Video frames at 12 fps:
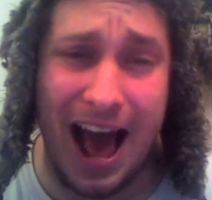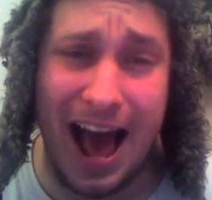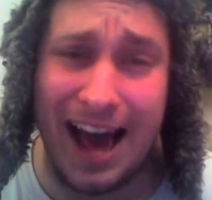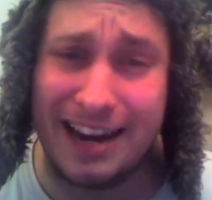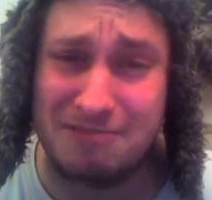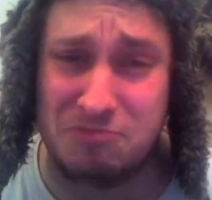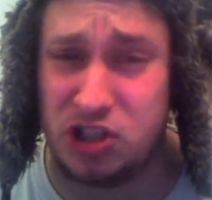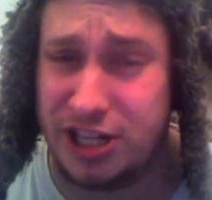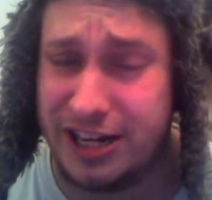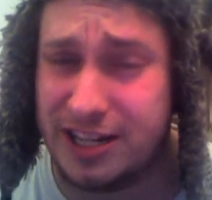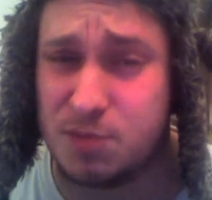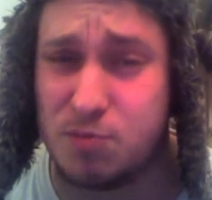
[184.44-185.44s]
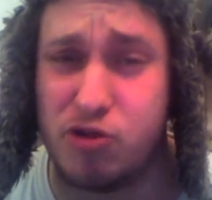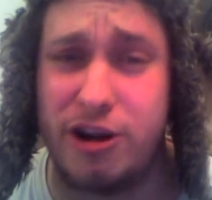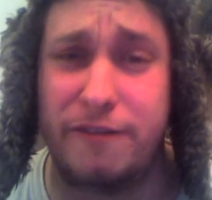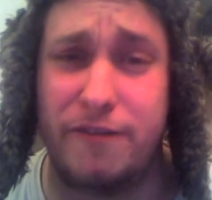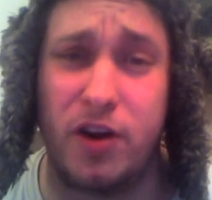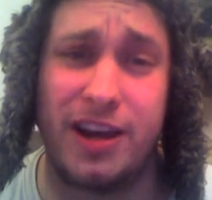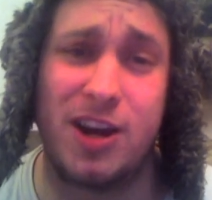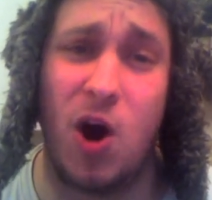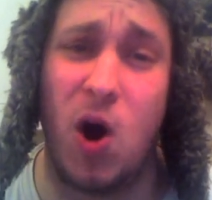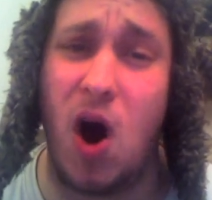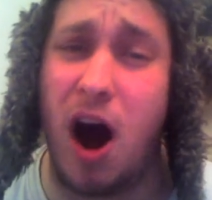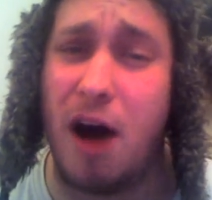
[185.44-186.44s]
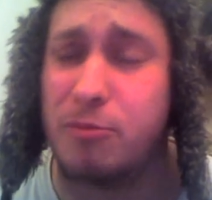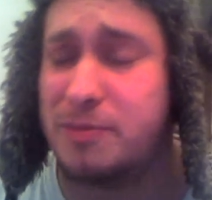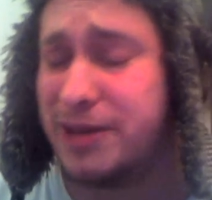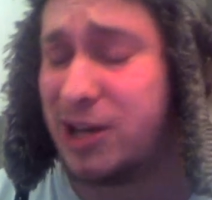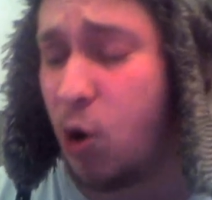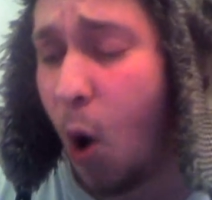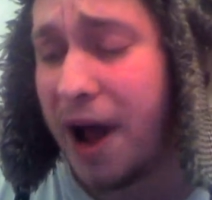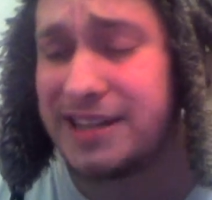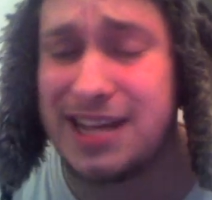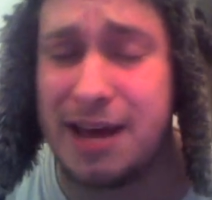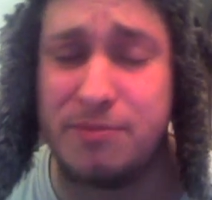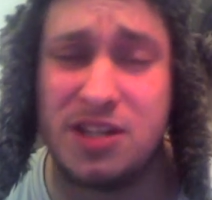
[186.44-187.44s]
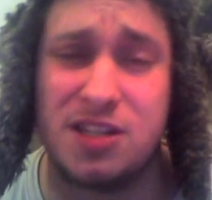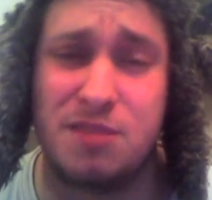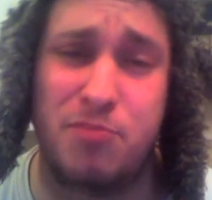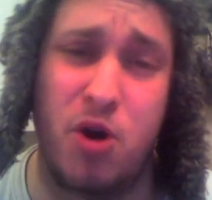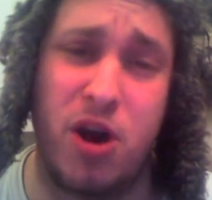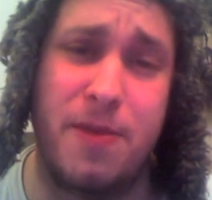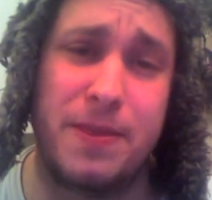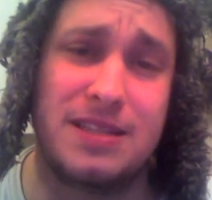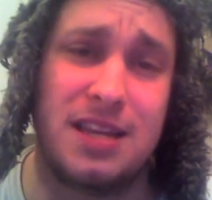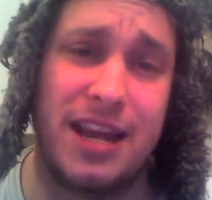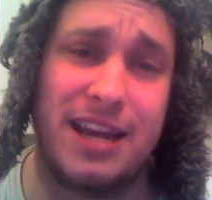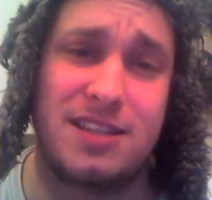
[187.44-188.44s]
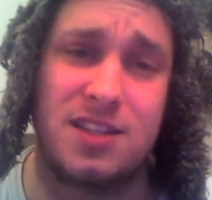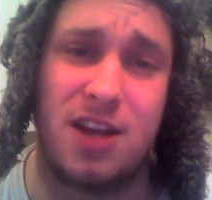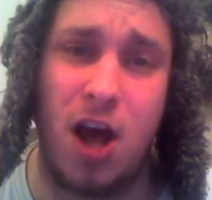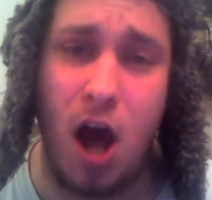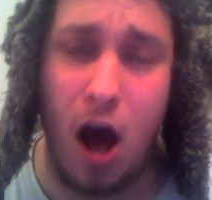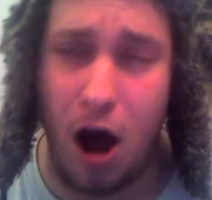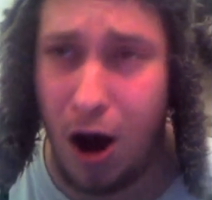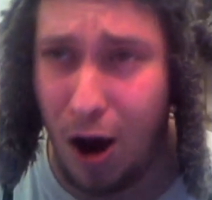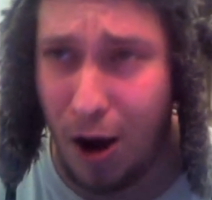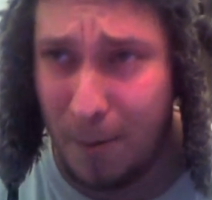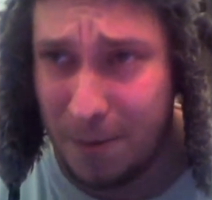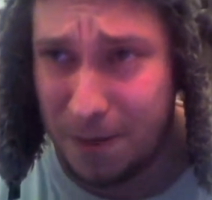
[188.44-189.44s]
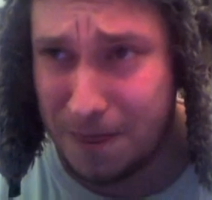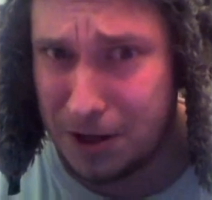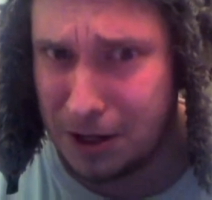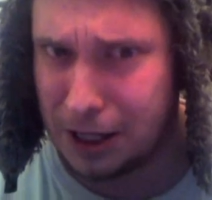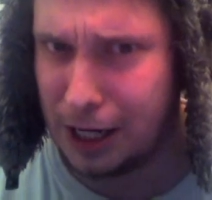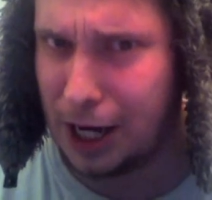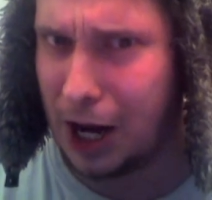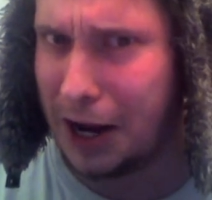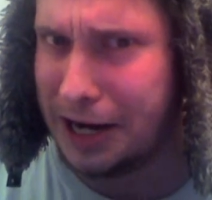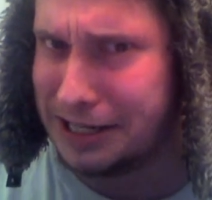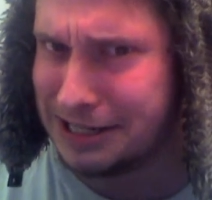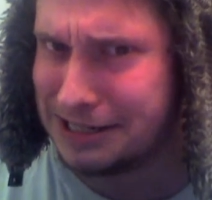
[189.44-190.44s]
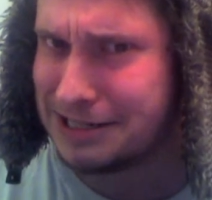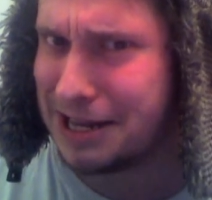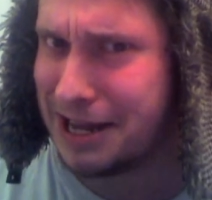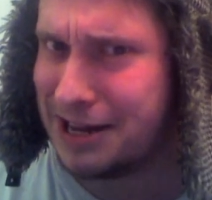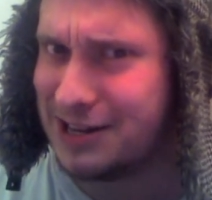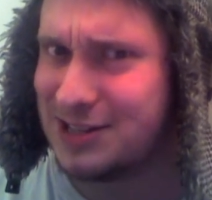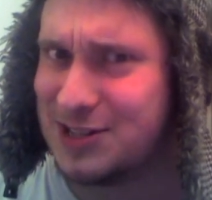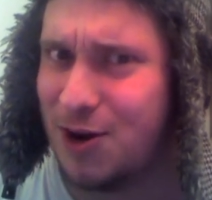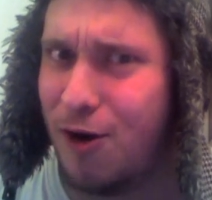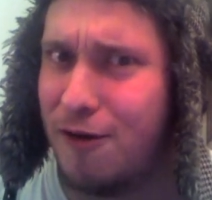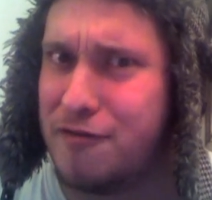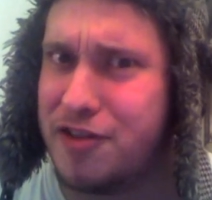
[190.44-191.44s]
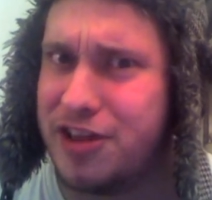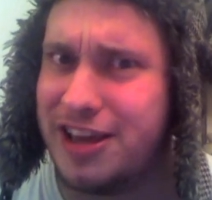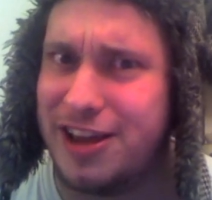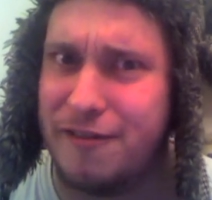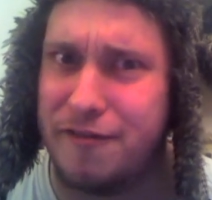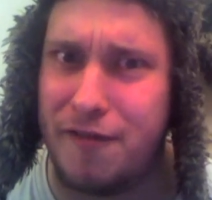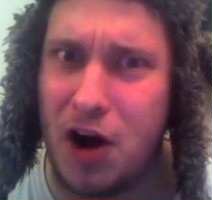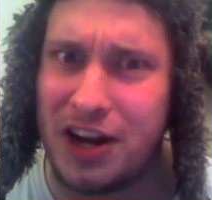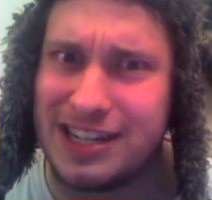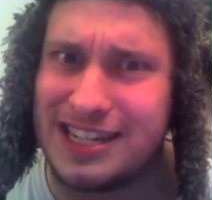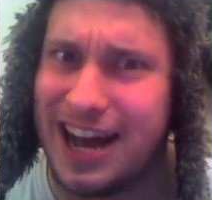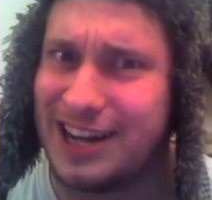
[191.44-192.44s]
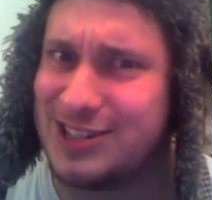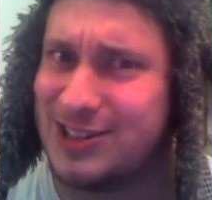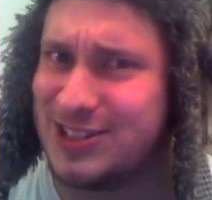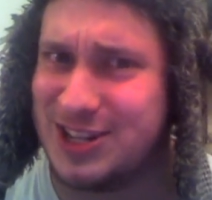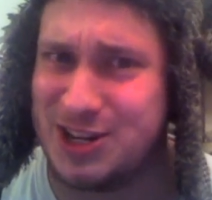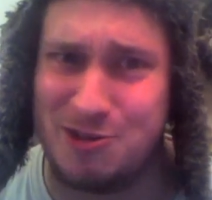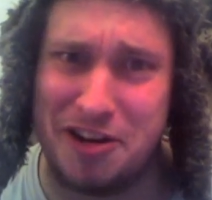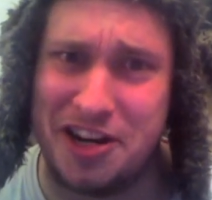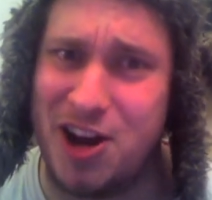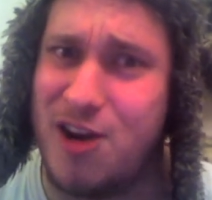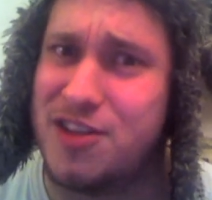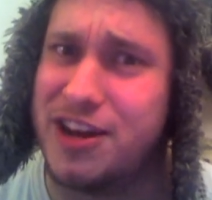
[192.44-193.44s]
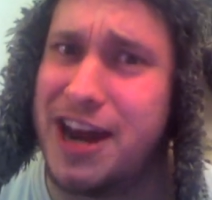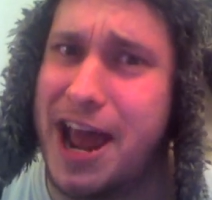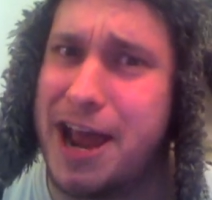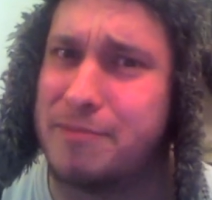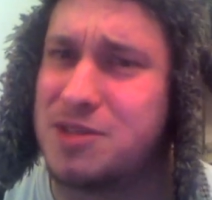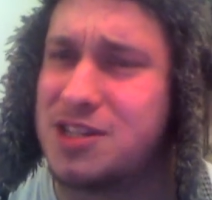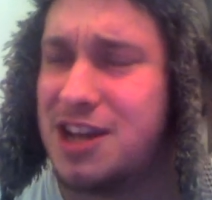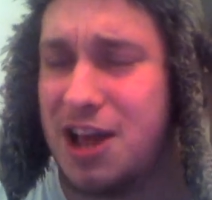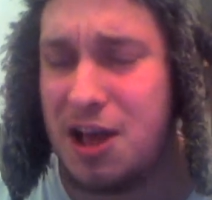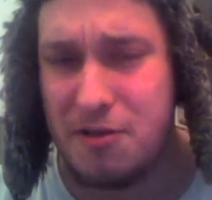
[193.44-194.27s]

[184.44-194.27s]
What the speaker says: and she is pretty fucking hot. I would be quite tempted to put in this list the lighter skinned of the Funkadactyls. I don't really know their names.